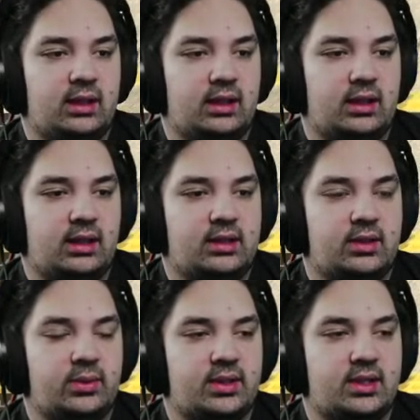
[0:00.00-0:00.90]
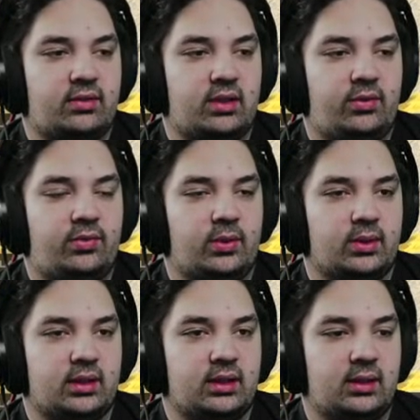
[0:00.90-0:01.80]
Uh, he's doing
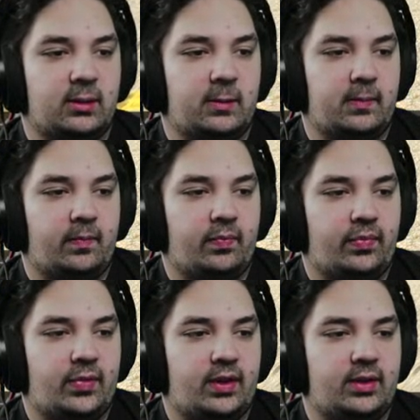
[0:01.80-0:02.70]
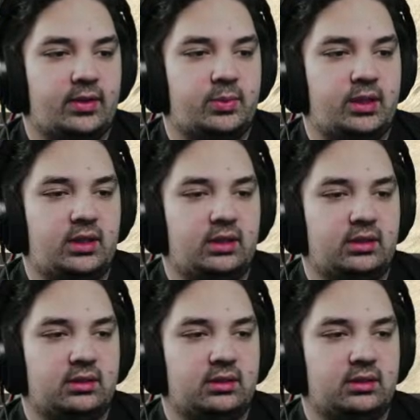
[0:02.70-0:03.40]
74. Here's me.